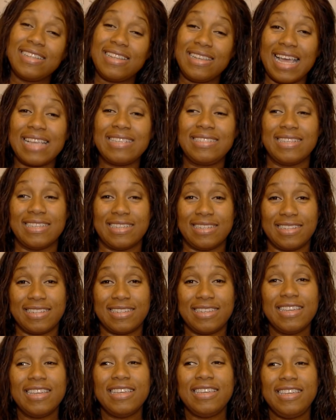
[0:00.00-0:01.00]

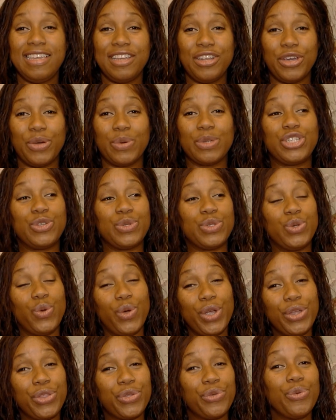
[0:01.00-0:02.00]
lesson. She was
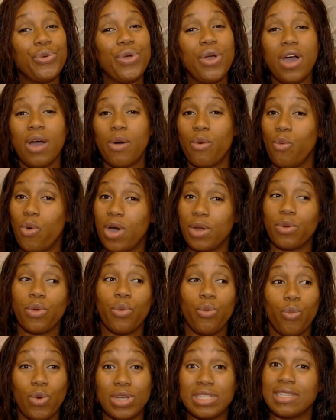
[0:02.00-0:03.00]
going through
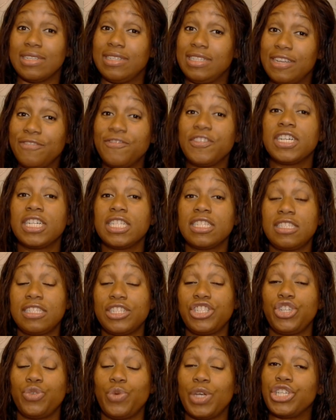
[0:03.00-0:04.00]
what was a difficult
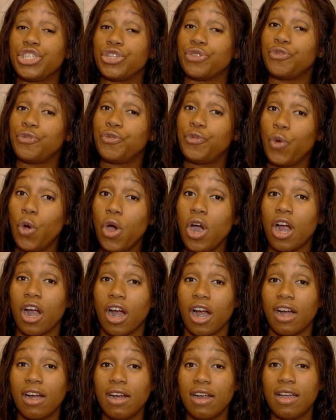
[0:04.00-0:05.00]
situation for
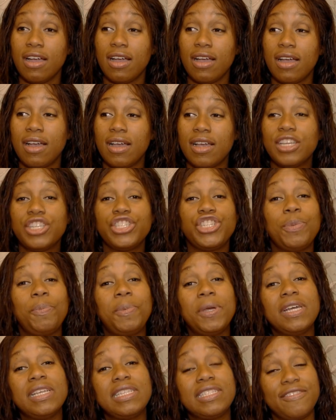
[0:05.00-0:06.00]
her. She
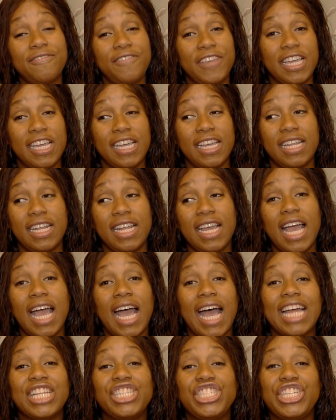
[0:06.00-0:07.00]
persevered
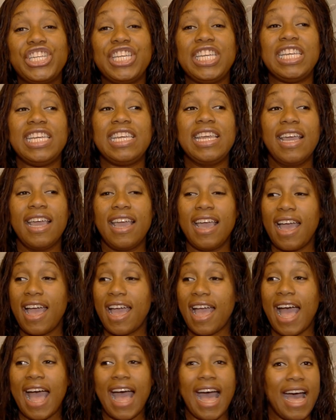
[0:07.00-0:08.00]
and she
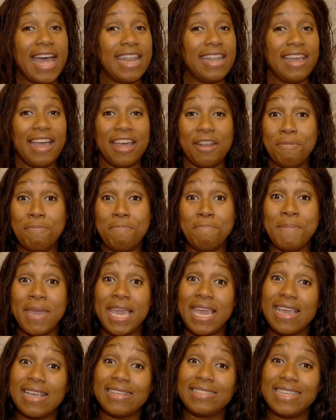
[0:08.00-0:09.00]
had an
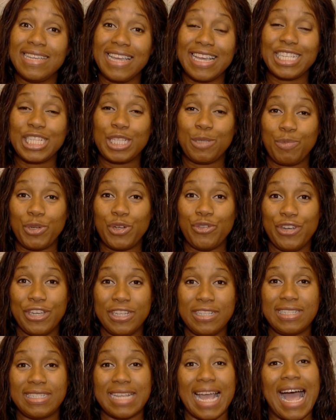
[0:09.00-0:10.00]
amazing
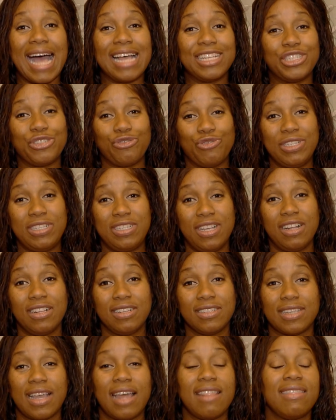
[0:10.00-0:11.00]
experience as a
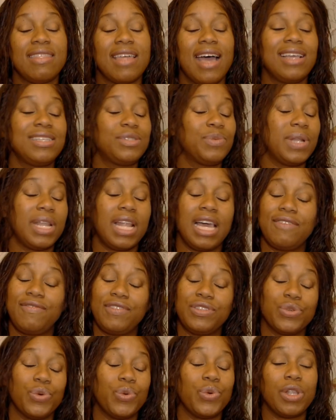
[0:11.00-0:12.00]
result. And that's what life
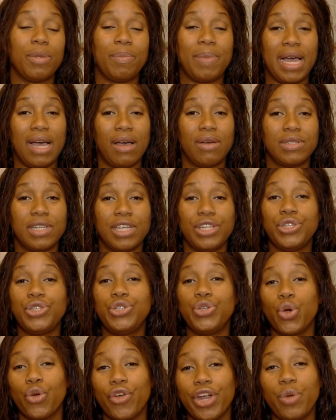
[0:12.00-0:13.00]
is all about.
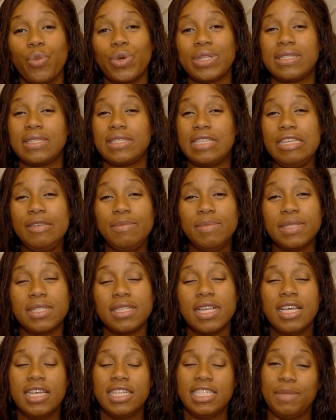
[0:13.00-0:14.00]
Enduring what
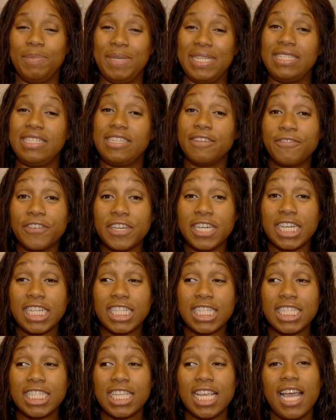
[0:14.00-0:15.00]
seems to be
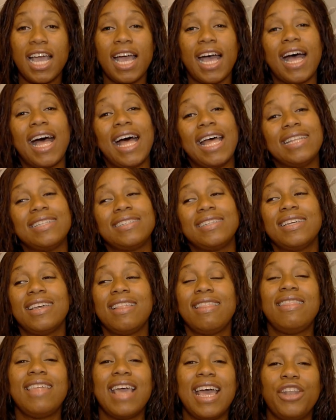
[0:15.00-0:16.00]
difficult and
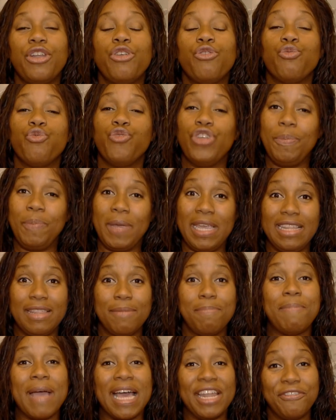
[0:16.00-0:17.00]
then reaping the
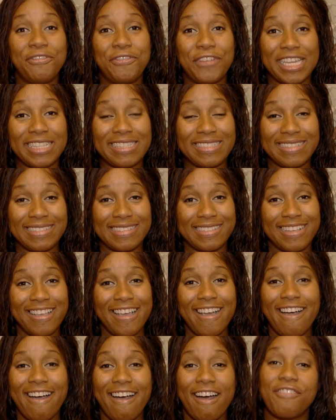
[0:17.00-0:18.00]
benefits
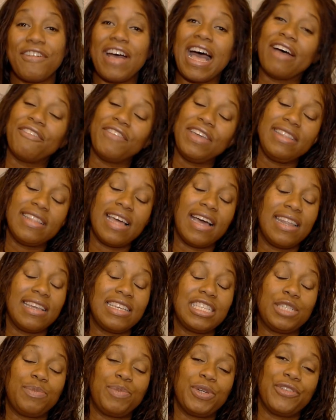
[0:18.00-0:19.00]
of having that
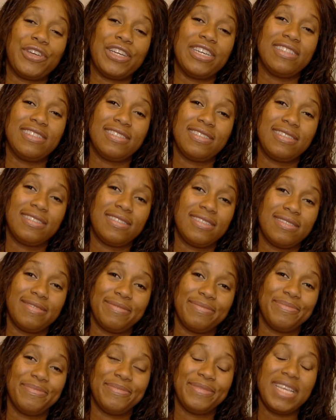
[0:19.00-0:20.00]
experience.
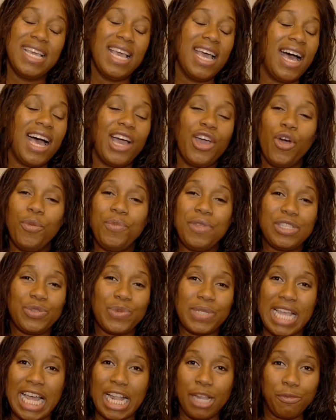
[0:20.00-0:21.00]
I hope this
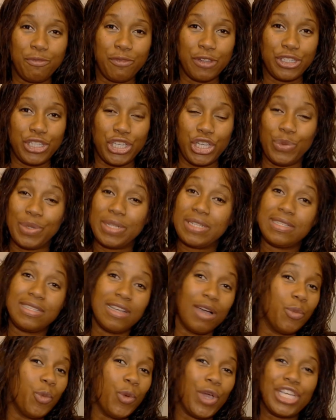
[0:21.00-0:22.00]
was helpful to you in
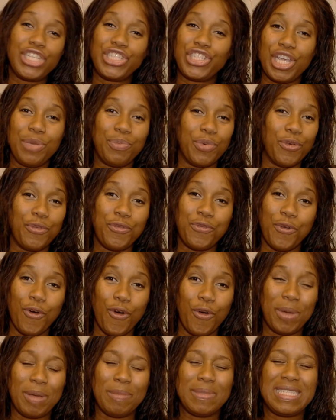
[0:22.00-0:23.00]
some way, shape or
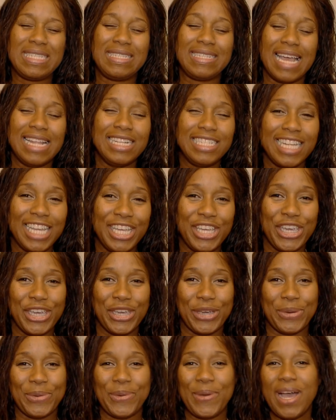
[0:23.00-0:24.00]
form. I'm sending
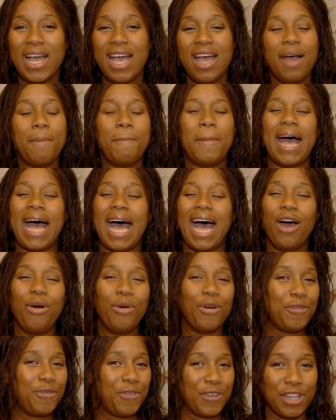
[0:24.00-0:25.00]
you
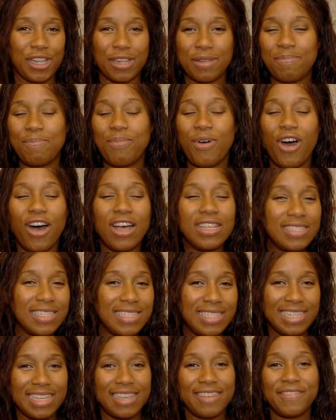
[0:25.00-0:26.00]
powerful,
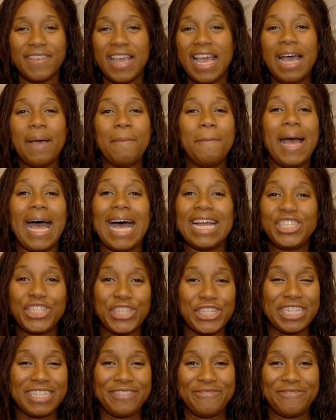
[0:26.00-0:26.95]
positive, passionate